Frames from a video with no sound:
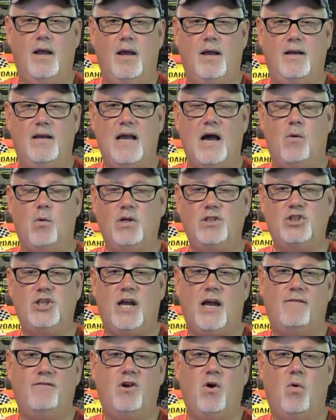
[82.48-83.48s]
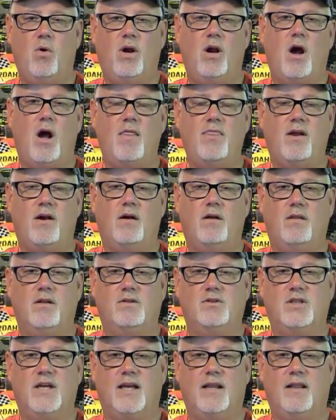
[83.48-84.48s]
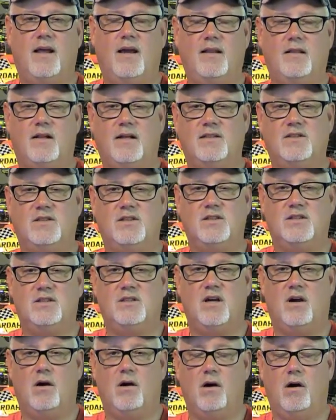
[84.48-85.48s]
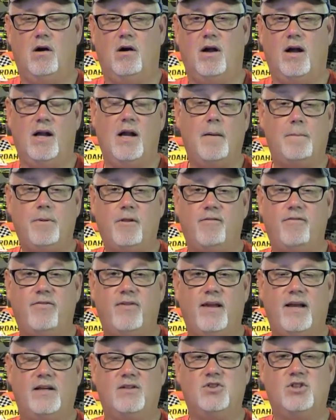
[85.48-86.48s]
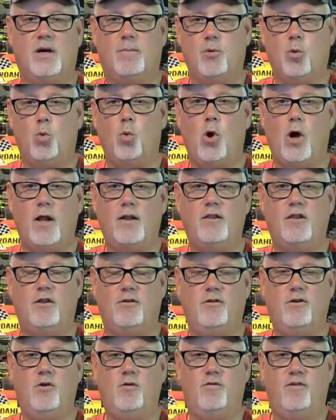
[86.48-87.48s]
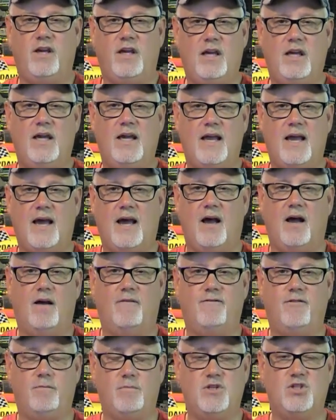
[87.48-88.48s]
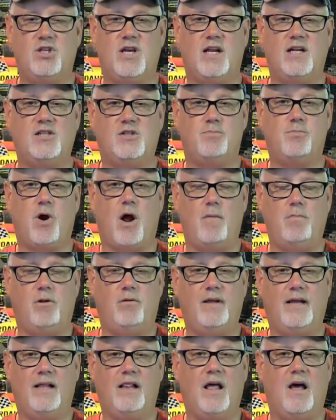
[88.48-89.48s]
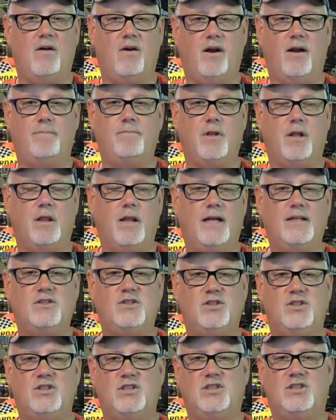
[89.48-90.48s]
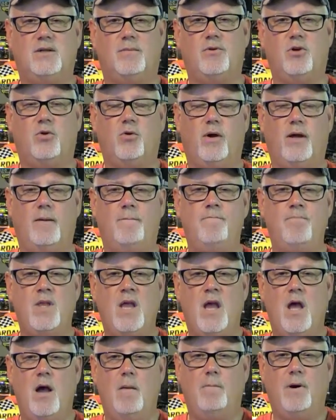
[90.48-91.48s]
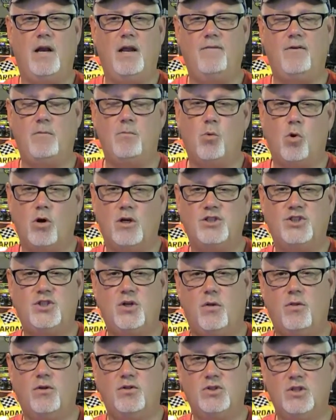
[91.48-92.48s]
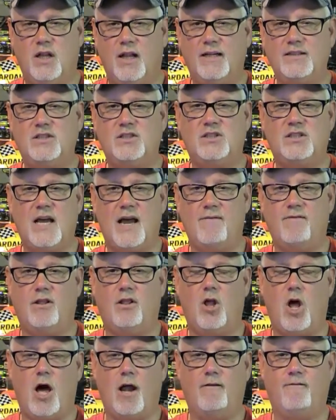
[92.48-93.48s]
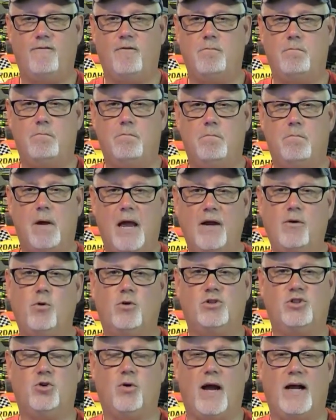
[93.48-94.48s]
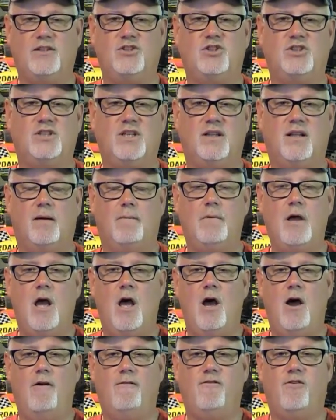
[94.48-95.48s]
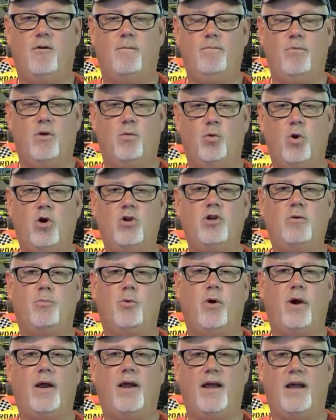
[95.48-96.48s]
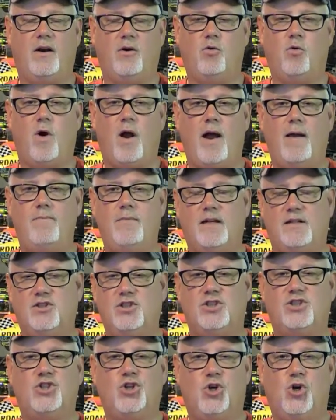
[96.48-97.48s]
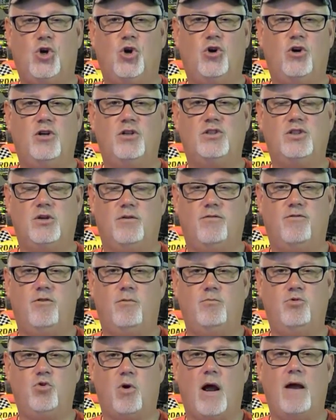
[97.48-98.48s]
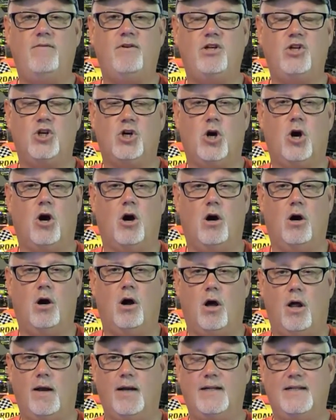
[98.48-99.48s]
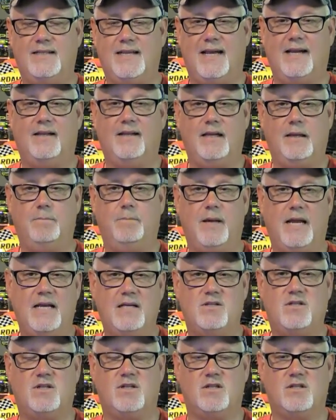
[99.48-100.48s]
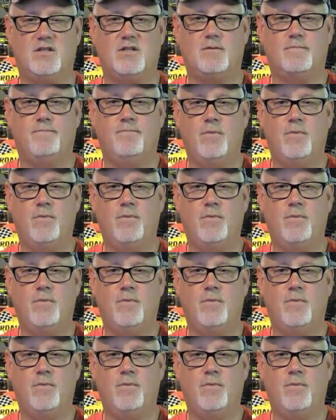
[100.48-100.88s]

Now, what you have going on there on those headlight lenses are a couple of things. Number one, the UV from the sun has probably clouded up the lenses to some degree, but even more so, those lenses have a lot of micro scratches in them from the road debris and grime that just occurs from driving your car on a daily basis.